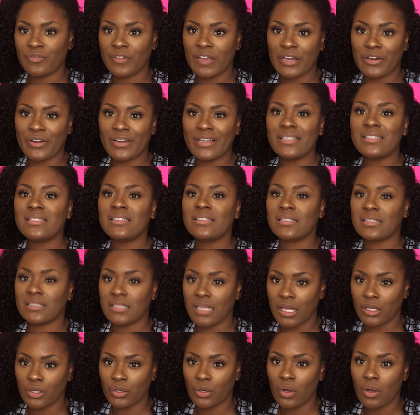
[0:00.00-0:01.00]
very
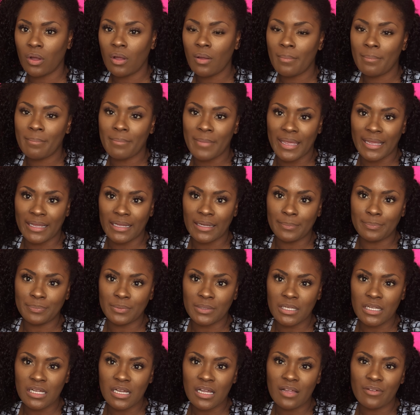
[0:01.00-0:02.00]
subtle
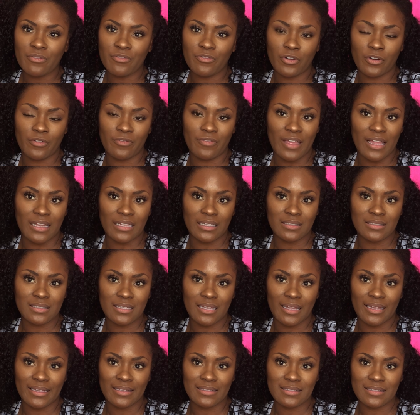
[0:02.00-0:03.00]
makeup look for
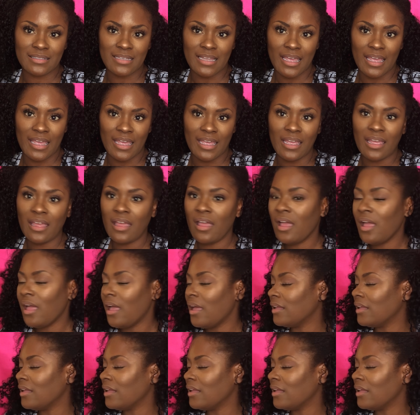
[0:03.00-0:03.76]
Valentine's Day.